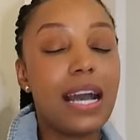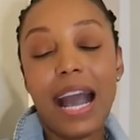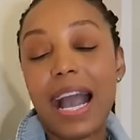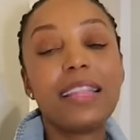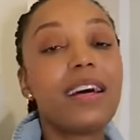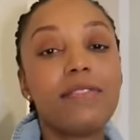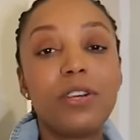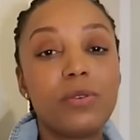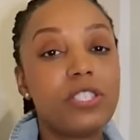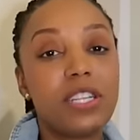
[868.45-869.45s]
I love
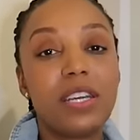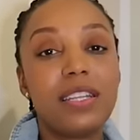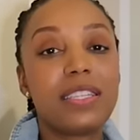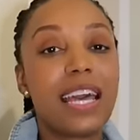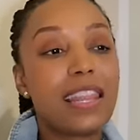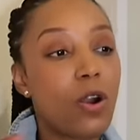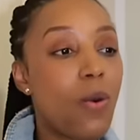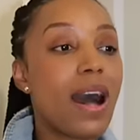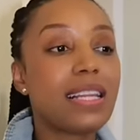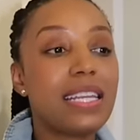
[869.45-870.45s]
those jeans and the
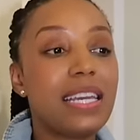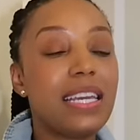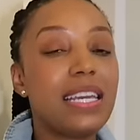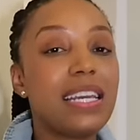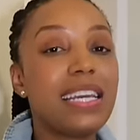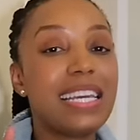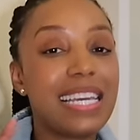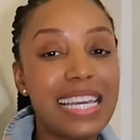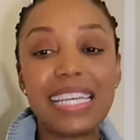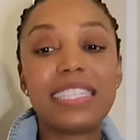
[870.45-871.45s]
quality
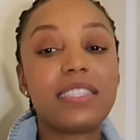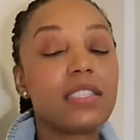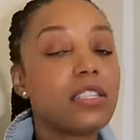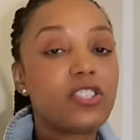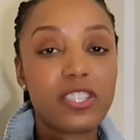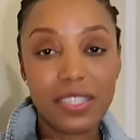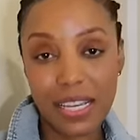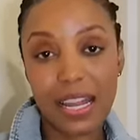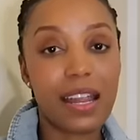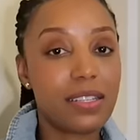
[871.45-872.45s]
is just
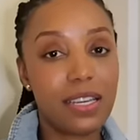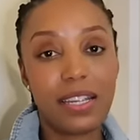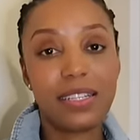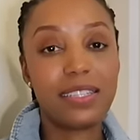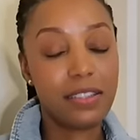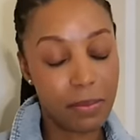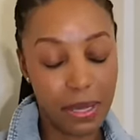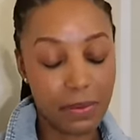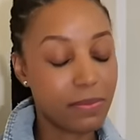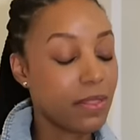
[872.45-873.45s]
10 out of 10 to
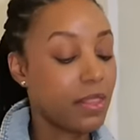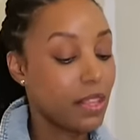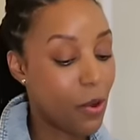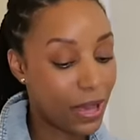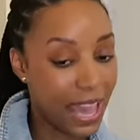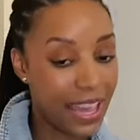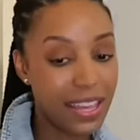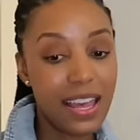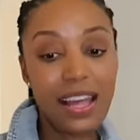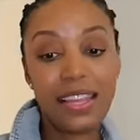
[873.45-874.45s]
me okay?